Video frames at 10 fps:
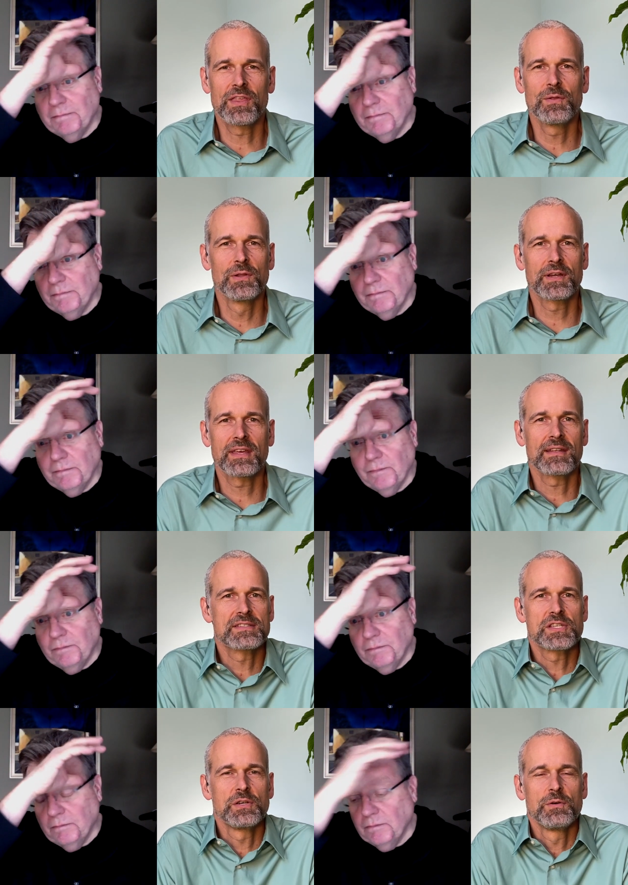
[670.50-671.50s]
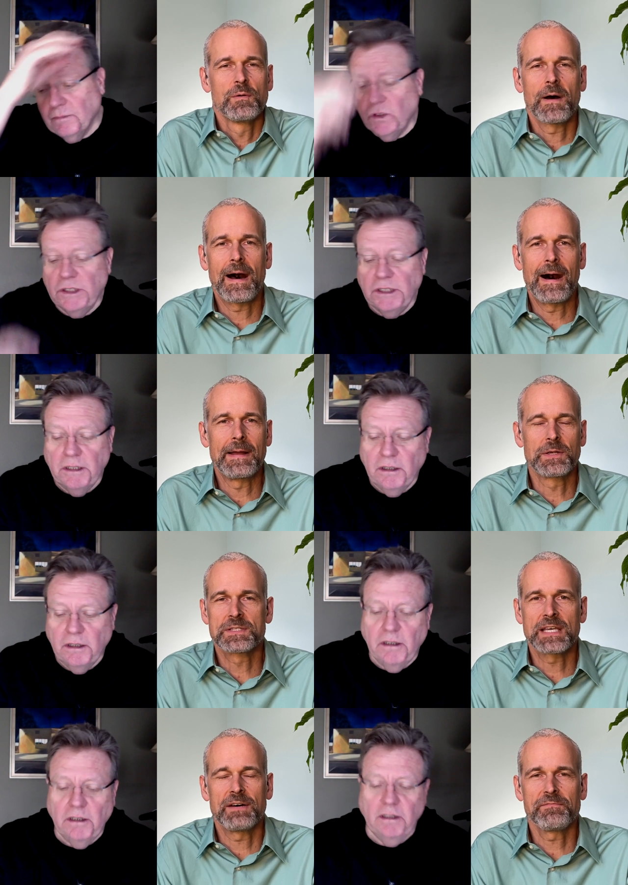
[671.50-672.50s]
Speaker 1: Are you looking to uh,
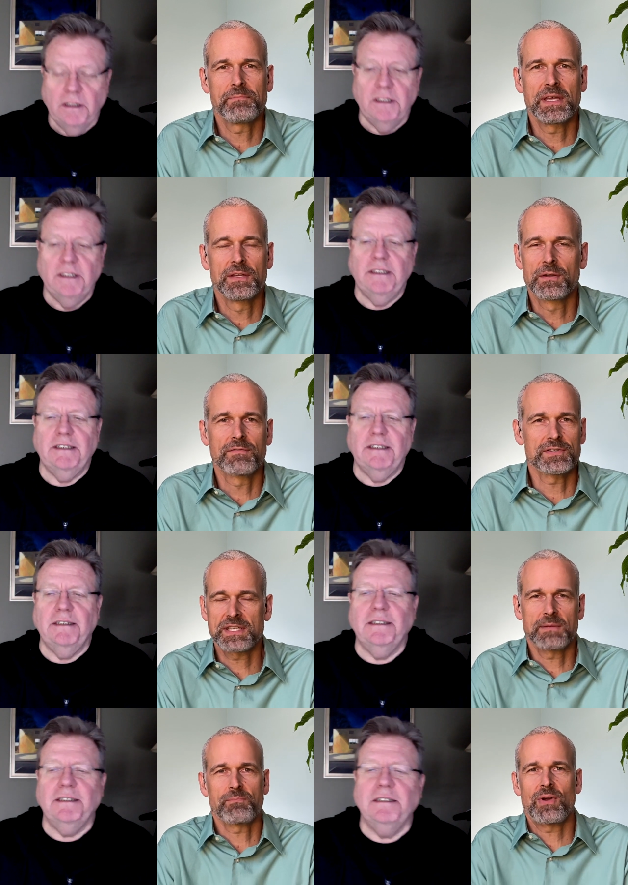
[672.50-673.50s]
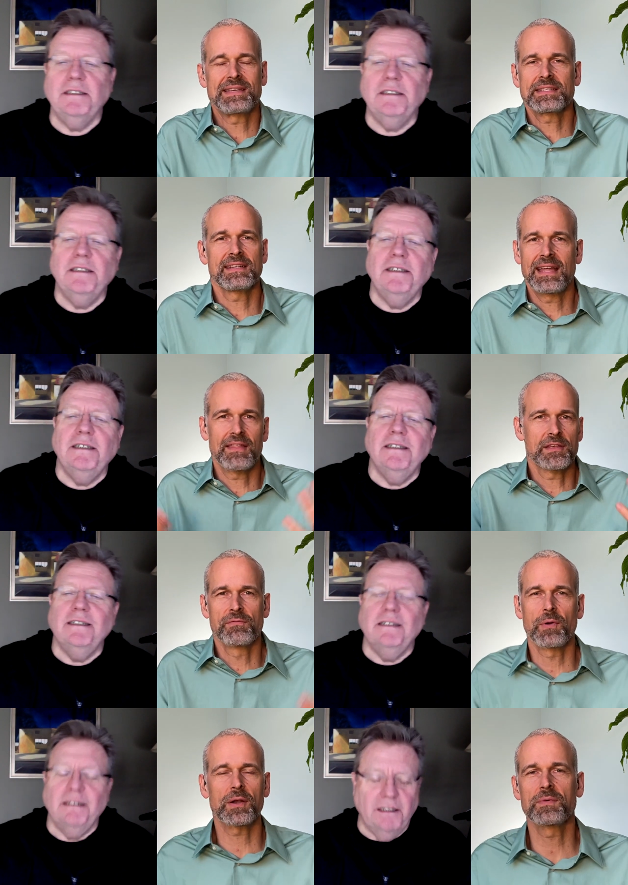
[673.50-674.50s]
yourself be a university president now that
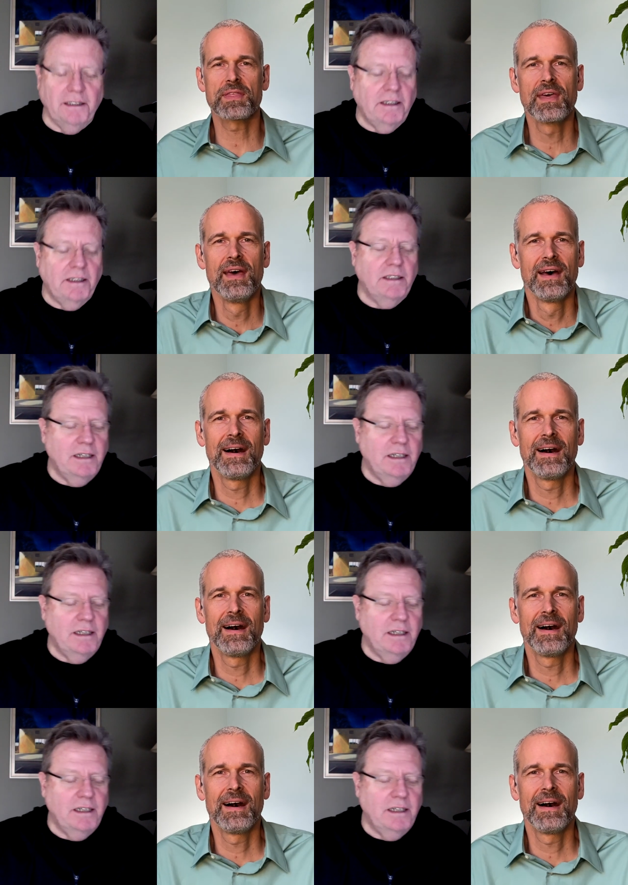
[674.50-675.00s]
you've worked with